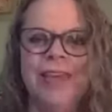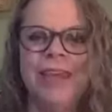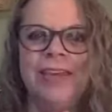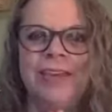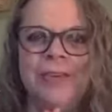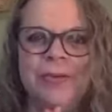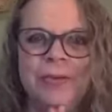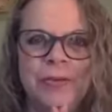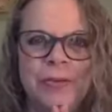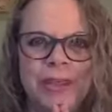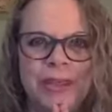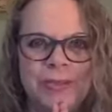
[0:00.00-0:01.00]
you, thank
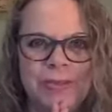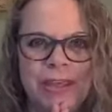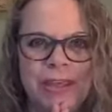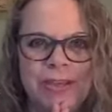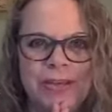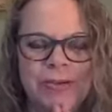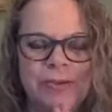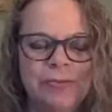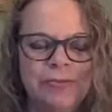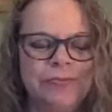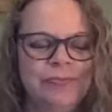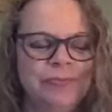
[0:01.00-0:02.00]
you, thank you, thank
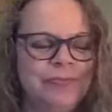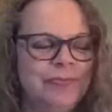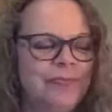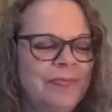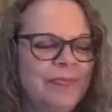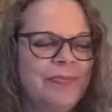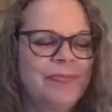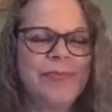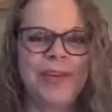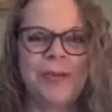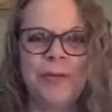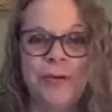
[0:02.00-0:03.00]
you.
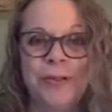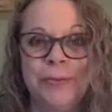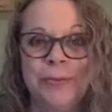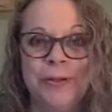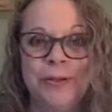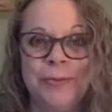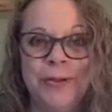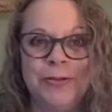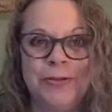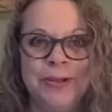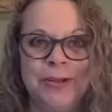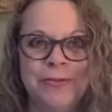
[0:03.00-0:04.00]
I'm going to pull a
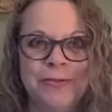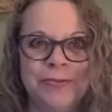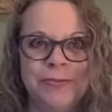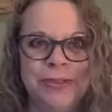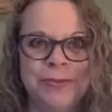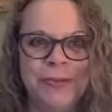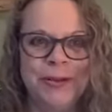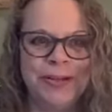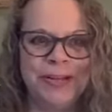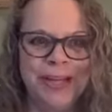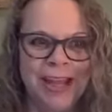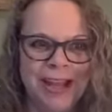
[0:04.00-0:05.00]
postcard from
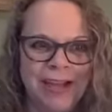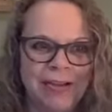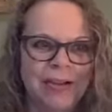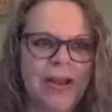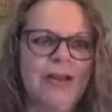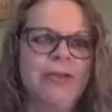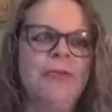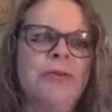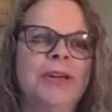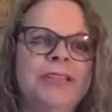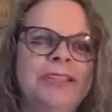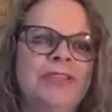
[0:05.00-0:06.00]
Spirit now. I hope you
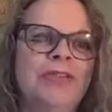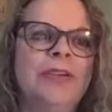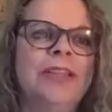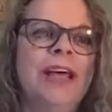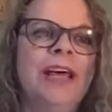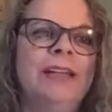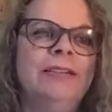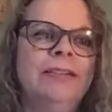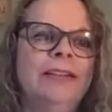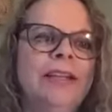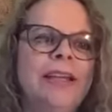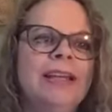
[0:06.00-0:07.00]
guys enjoyed that.